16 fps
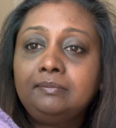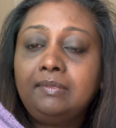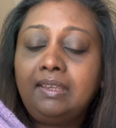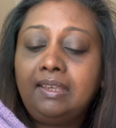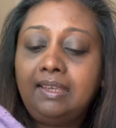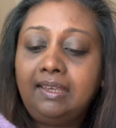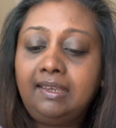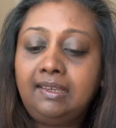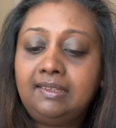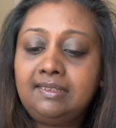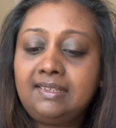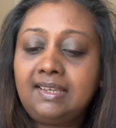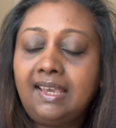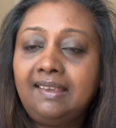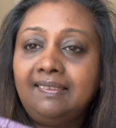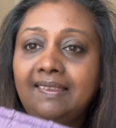And
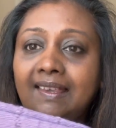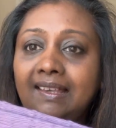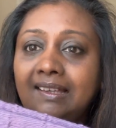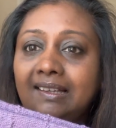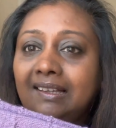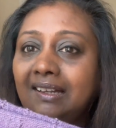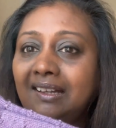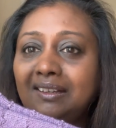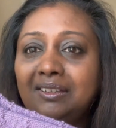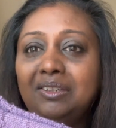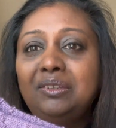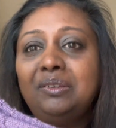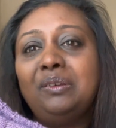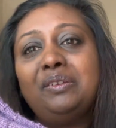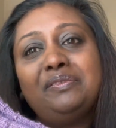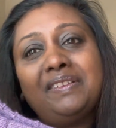I think,
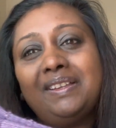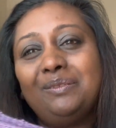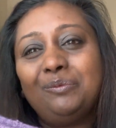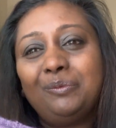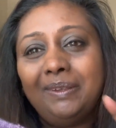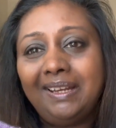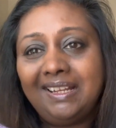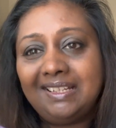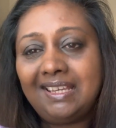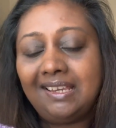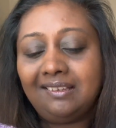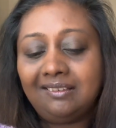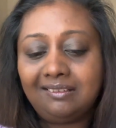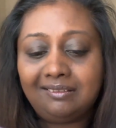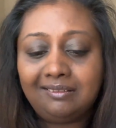when I take